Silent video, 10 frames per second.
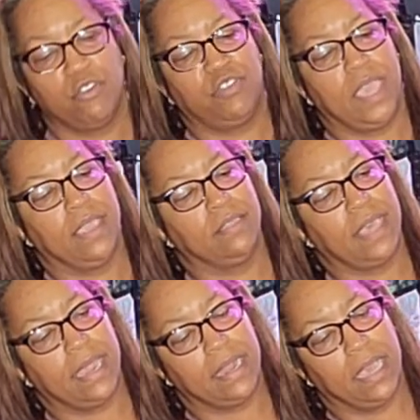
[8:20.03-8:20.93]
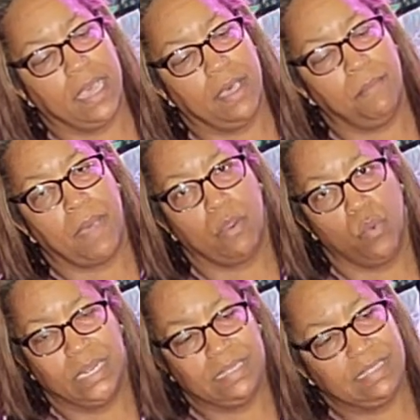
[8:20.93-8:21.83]
other thing that um, I
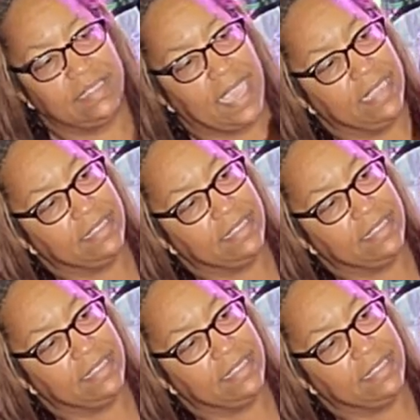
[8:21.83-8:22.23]
wanted to say